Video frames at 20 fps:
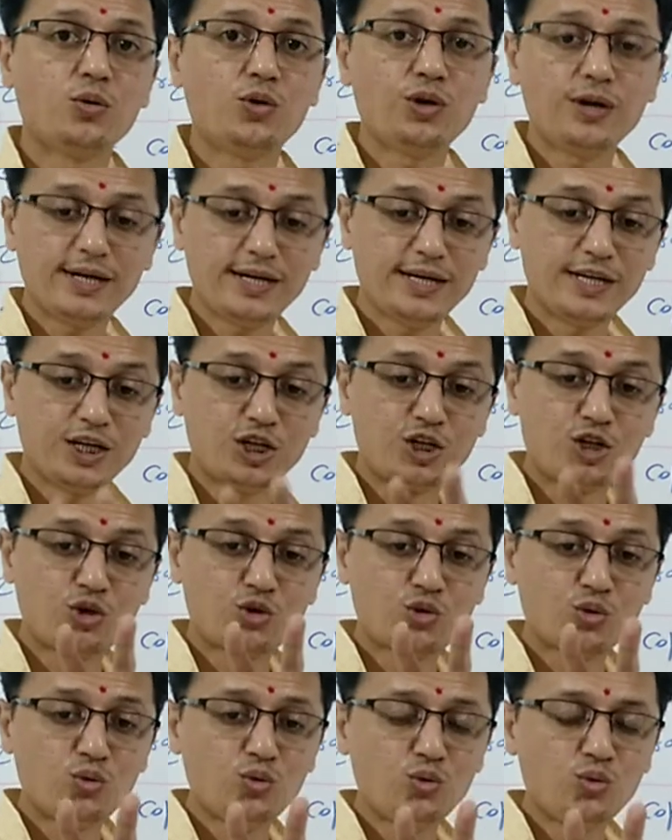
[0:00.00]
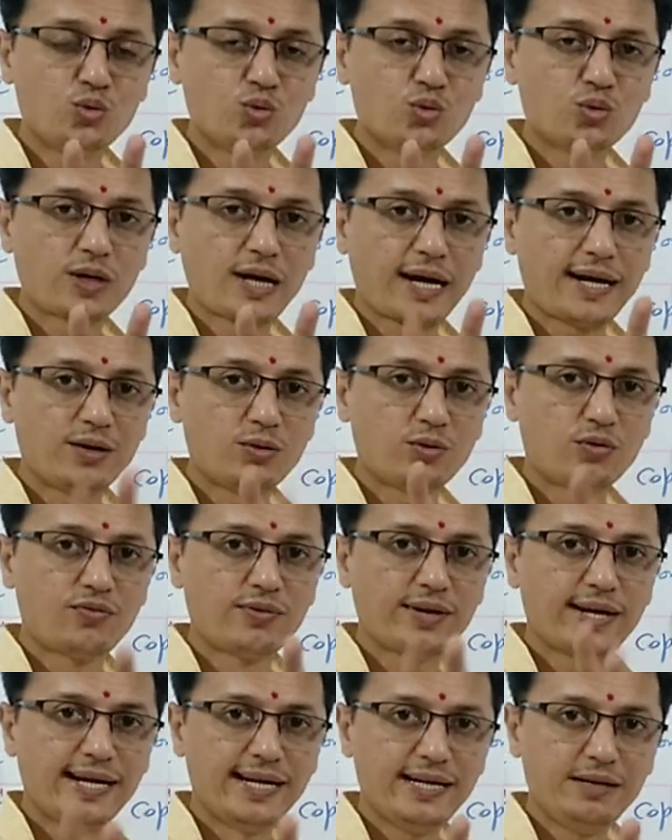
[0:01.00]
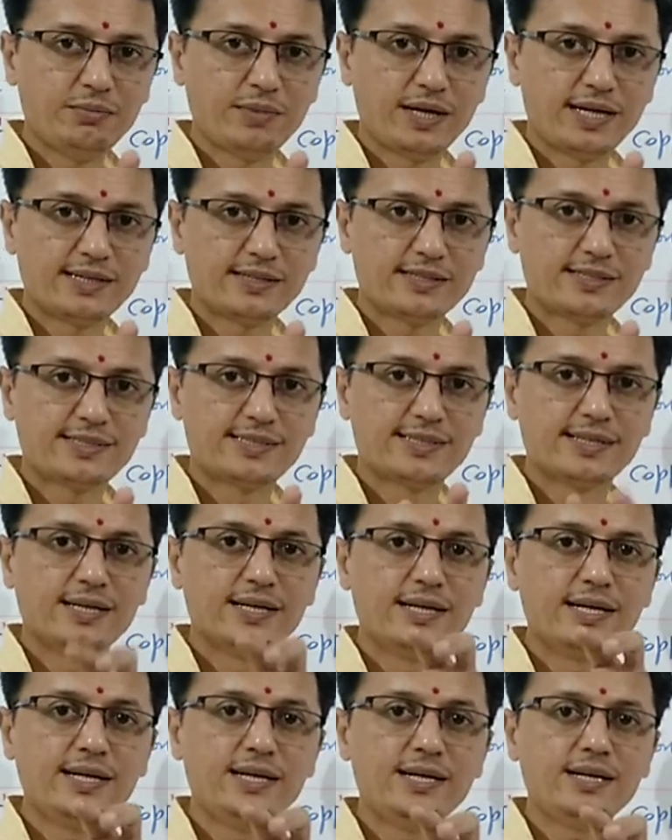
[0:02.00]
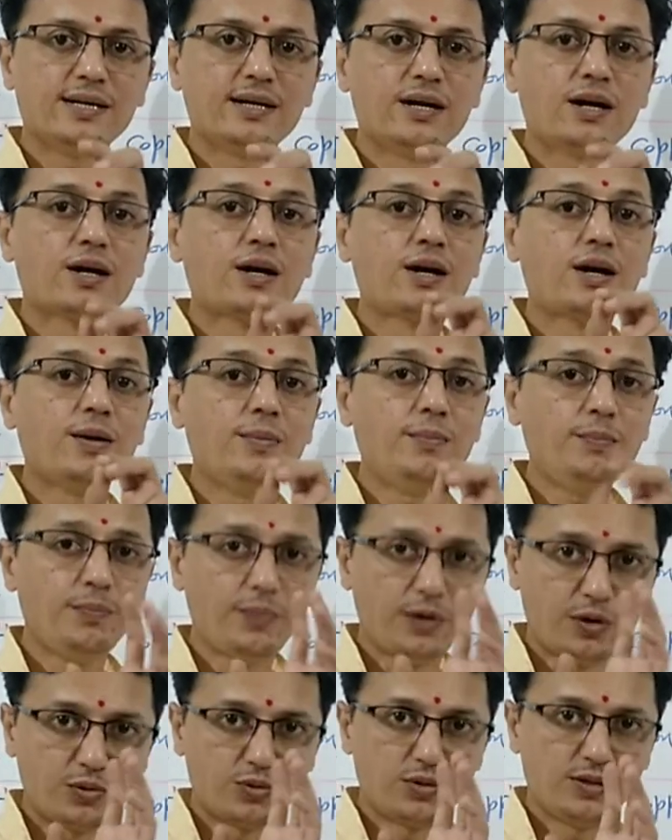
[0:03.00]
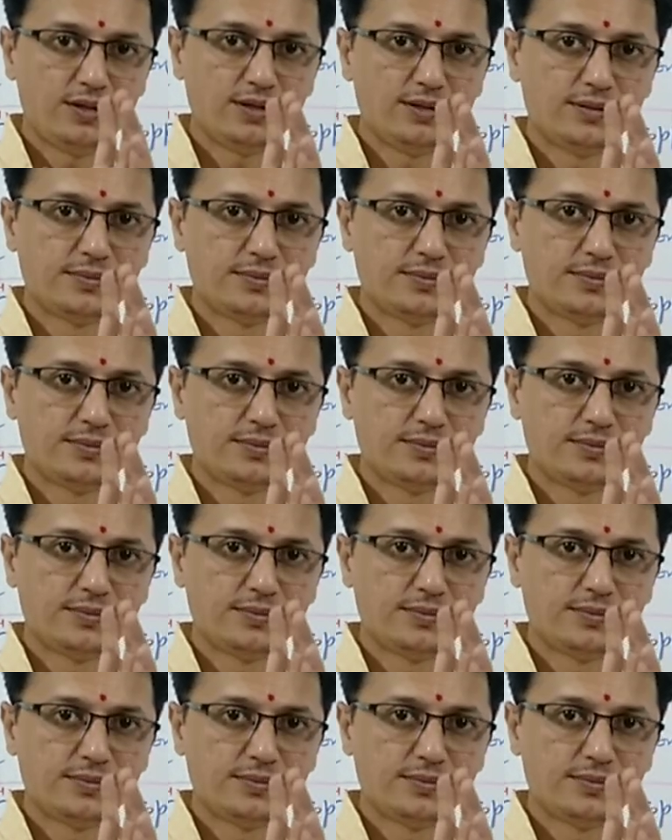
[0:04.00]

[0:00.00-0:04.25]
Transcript: only two kind of elements in a compound,